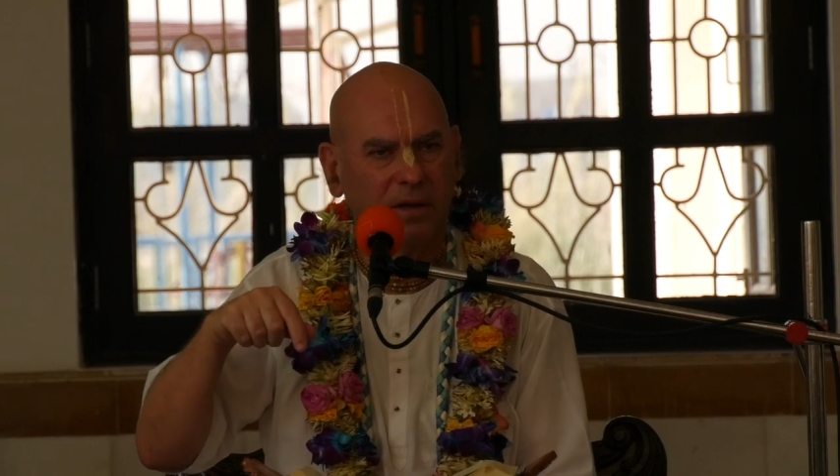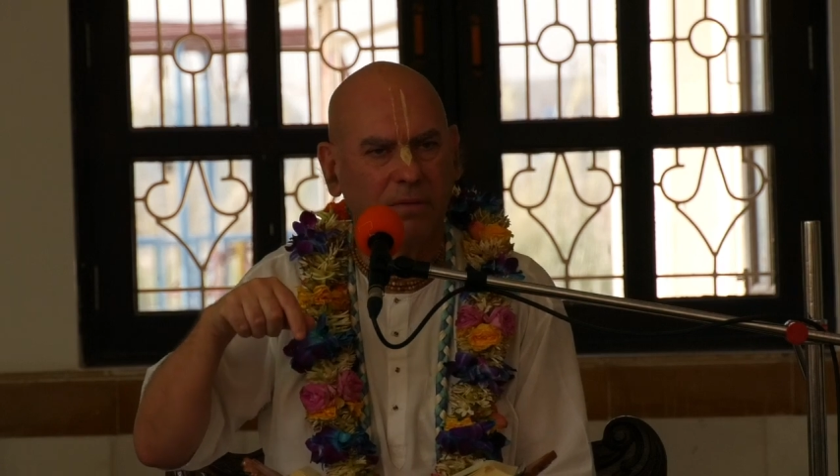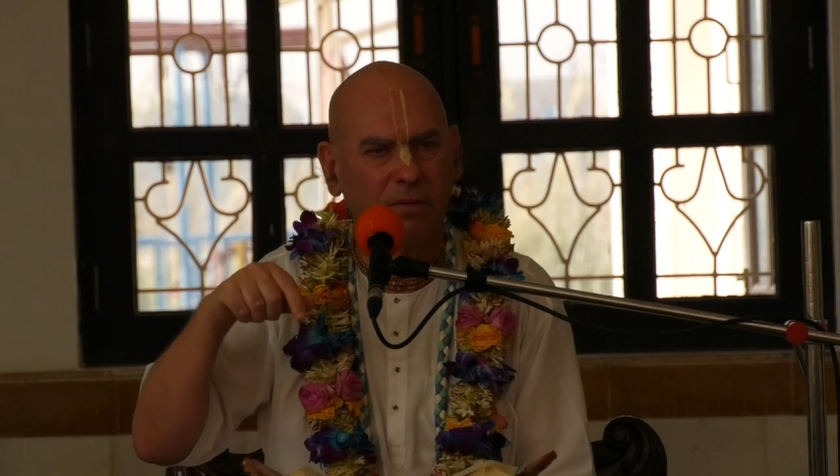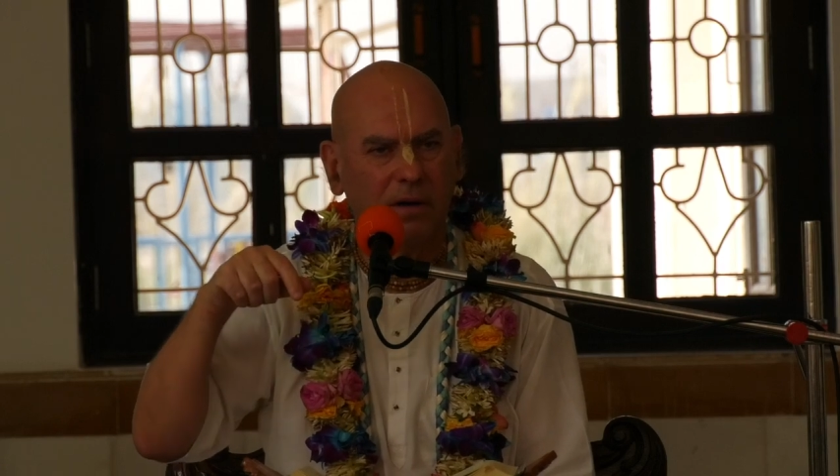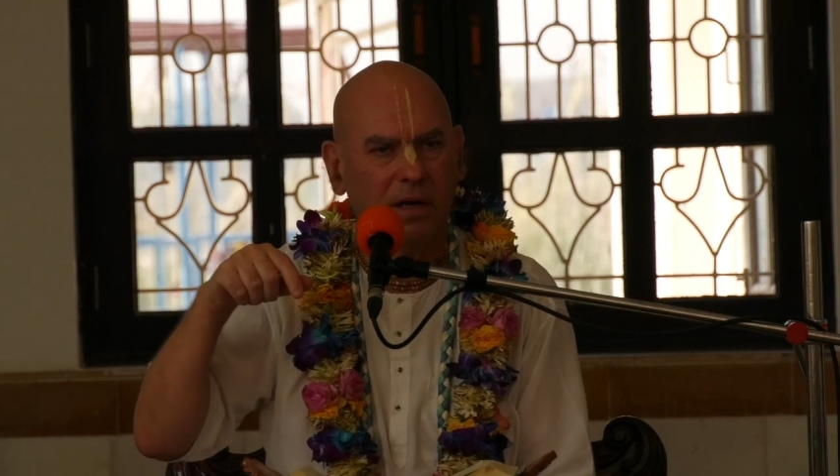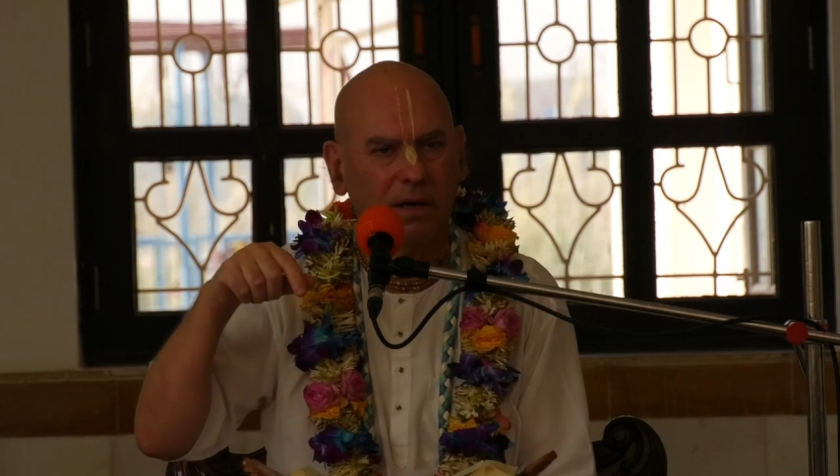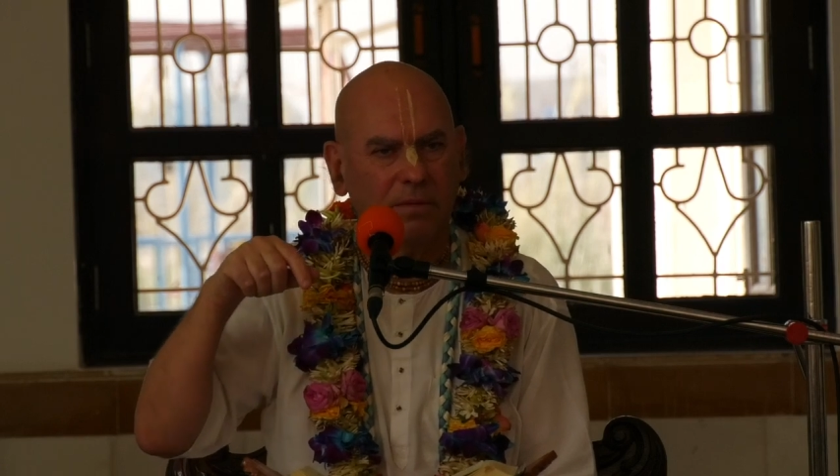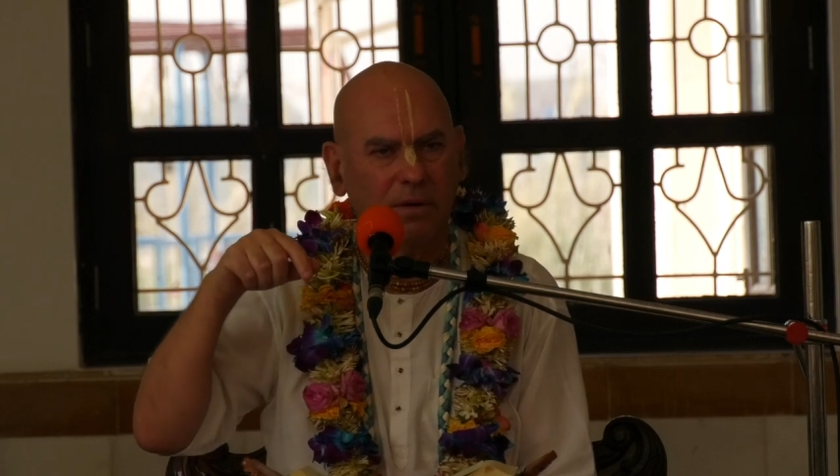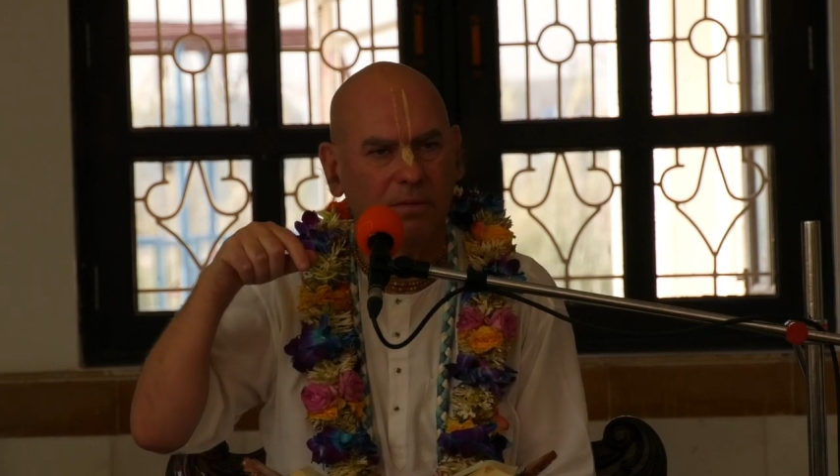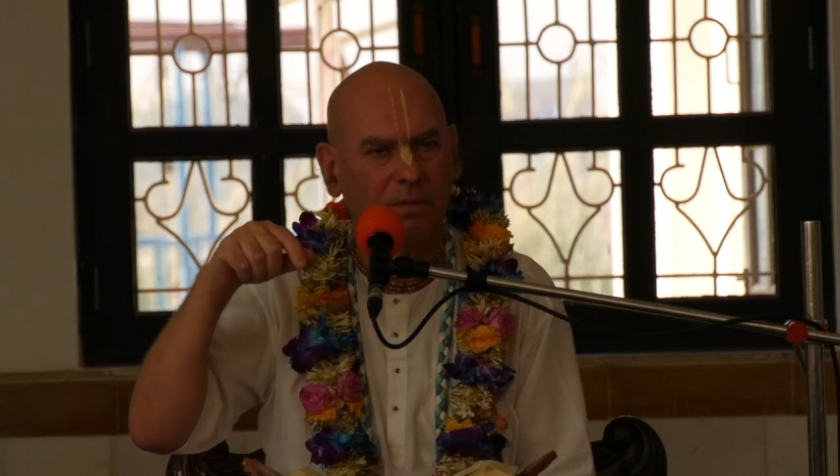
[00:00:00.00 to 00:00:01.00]

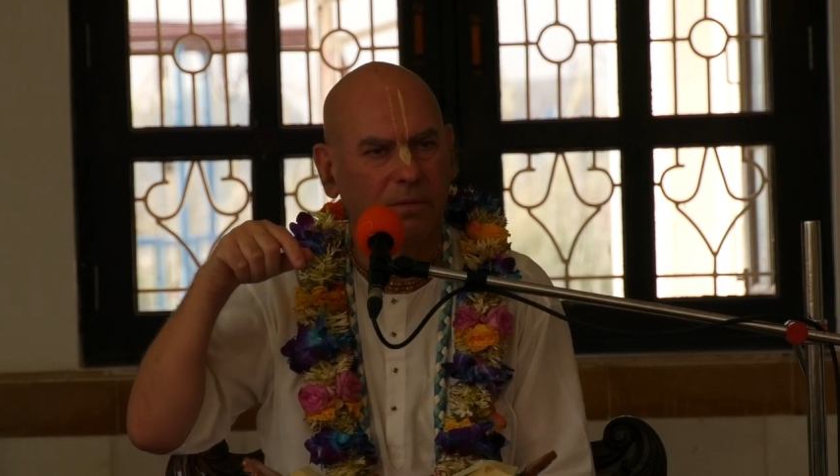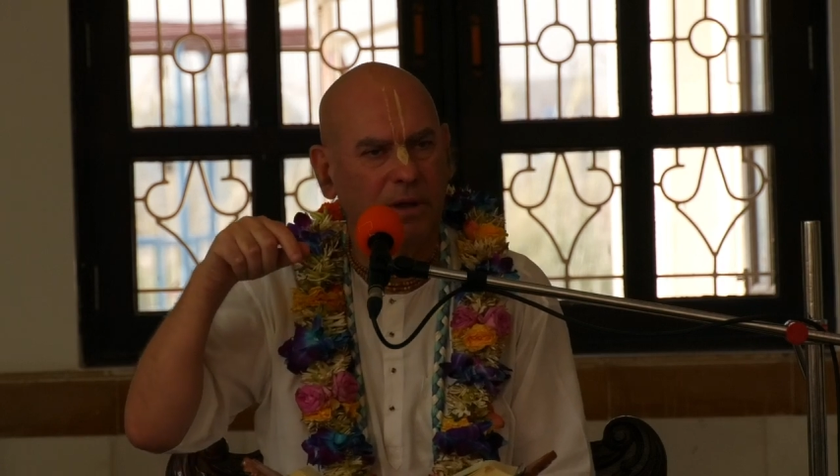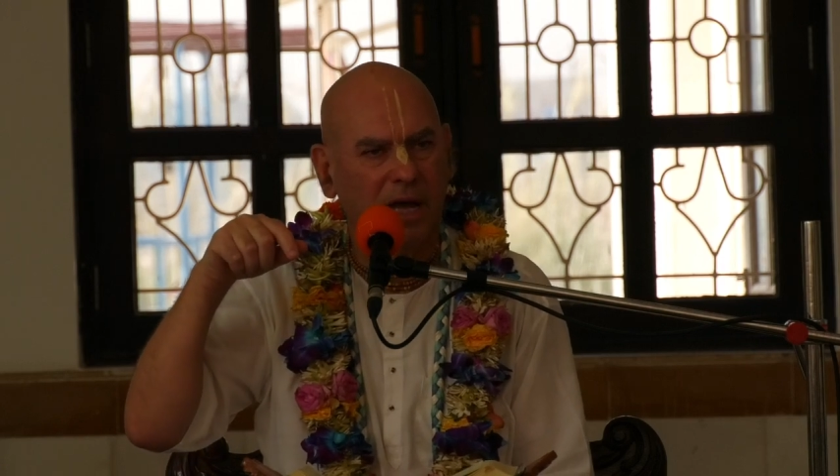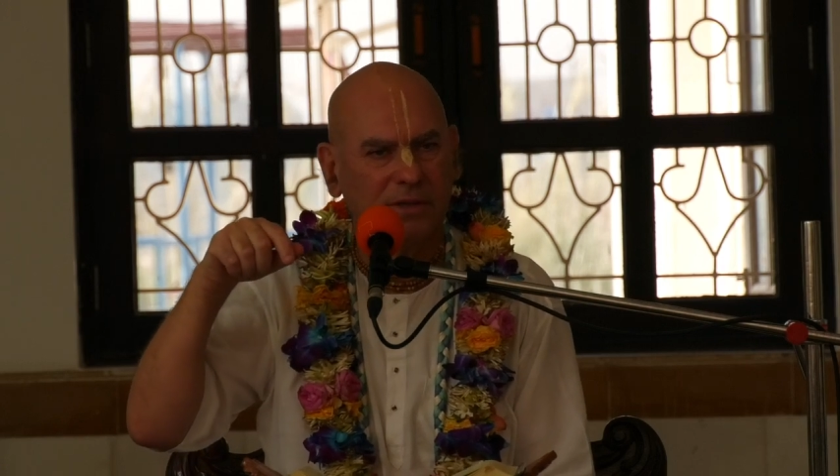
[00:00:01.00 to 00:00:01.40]
we